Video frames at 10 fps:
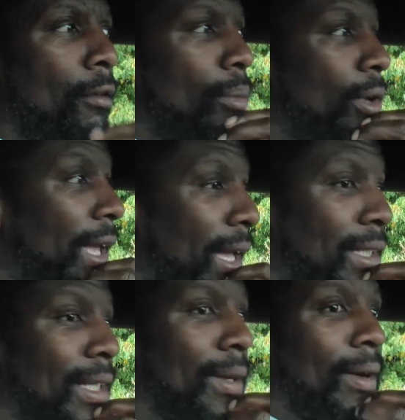But
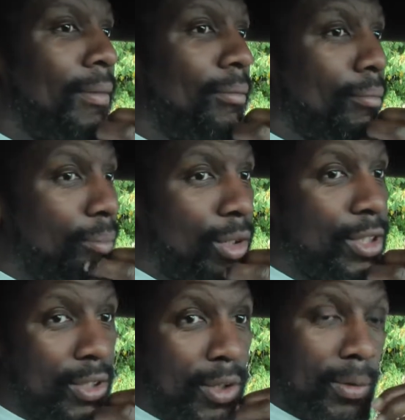yes, but
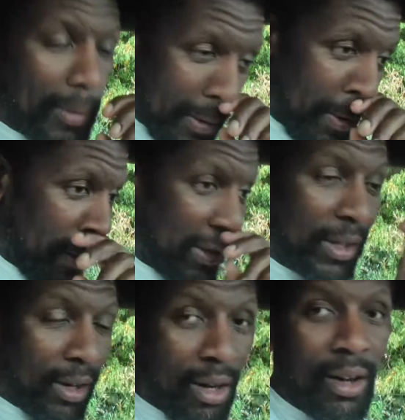still,
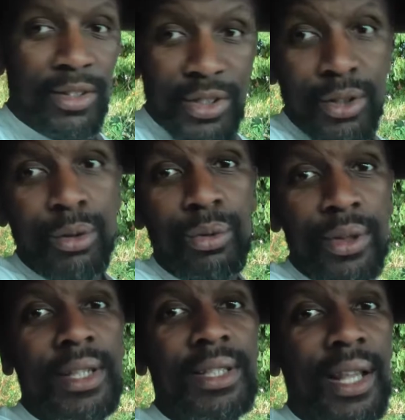there are still
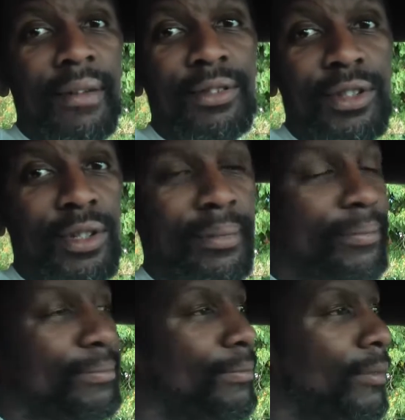things left to do.
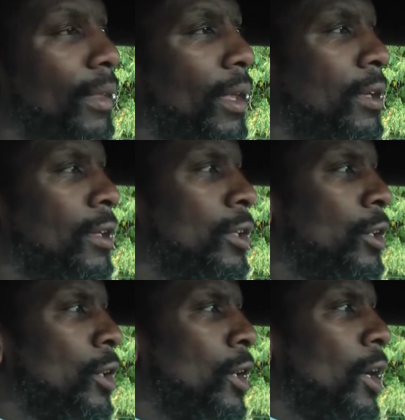
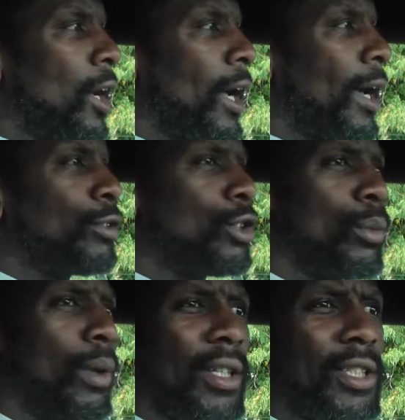How
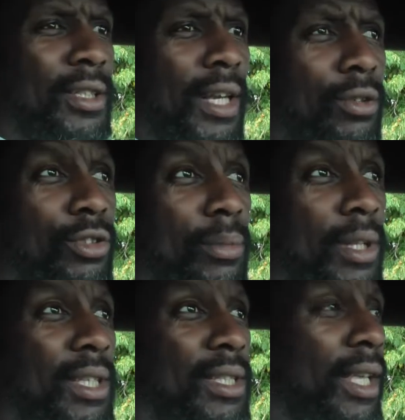soon we get to tackle some of
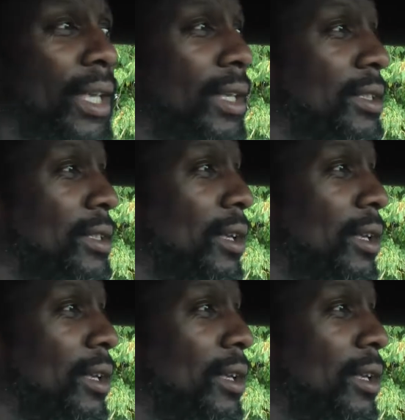these things,